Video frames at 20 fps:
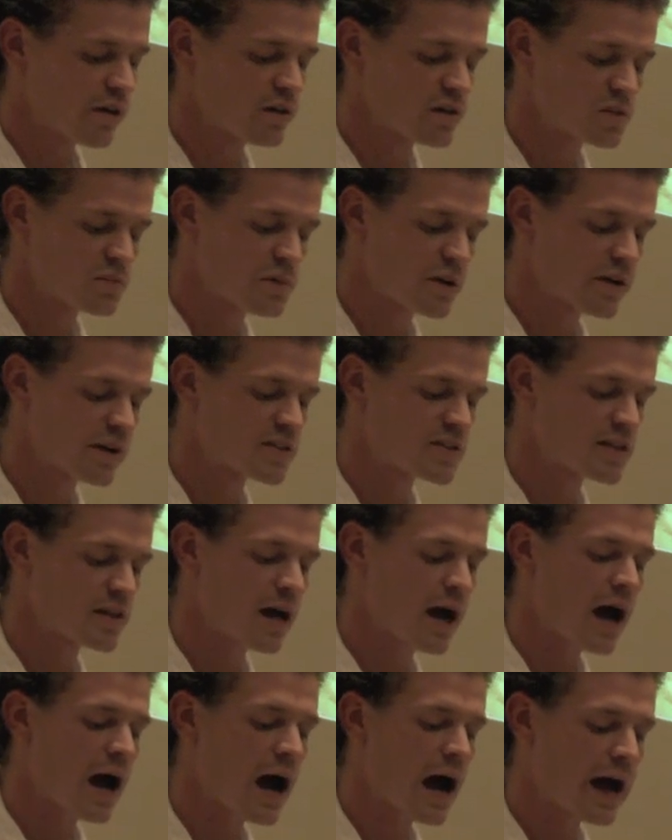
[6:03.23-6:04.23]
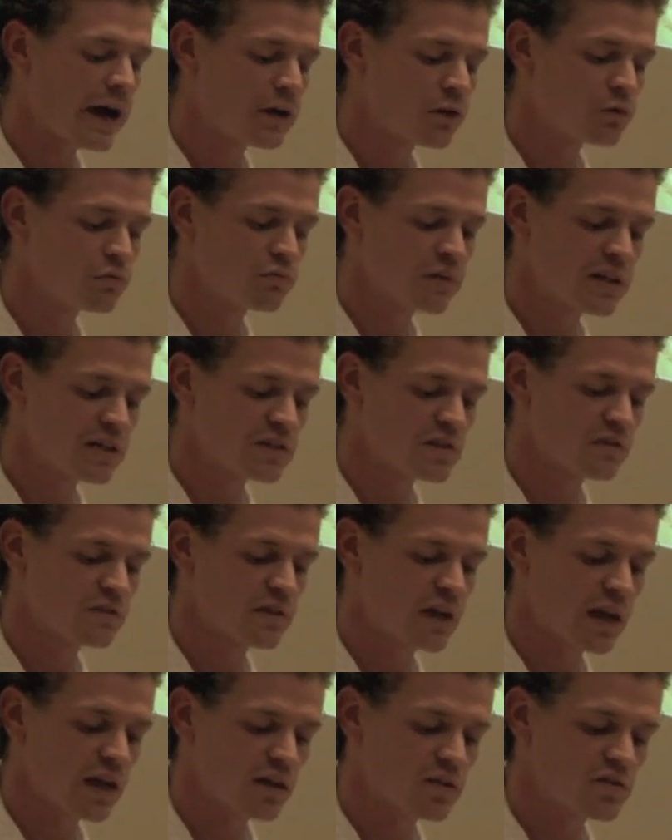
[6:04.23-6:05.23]
are experiencing higher rates
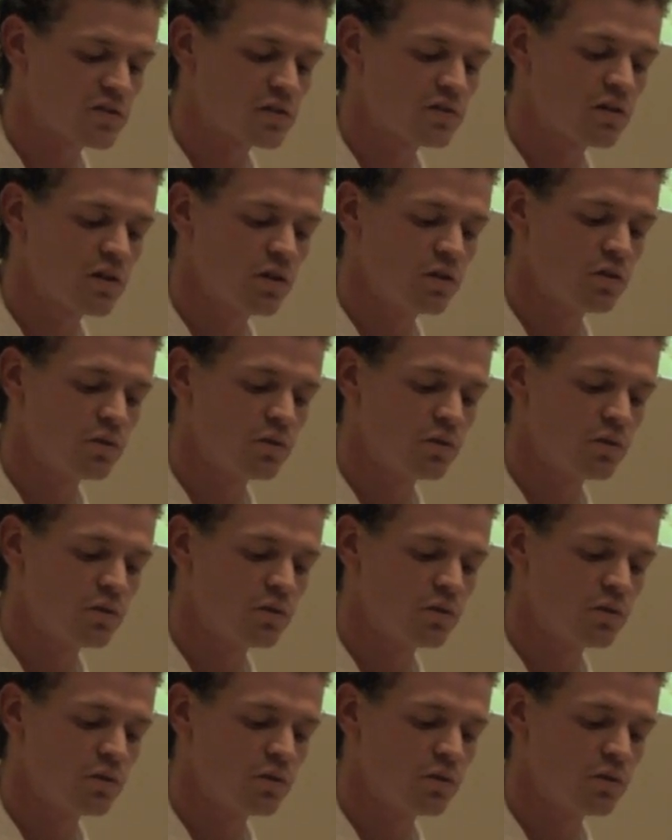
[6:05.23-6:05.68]
of cancer,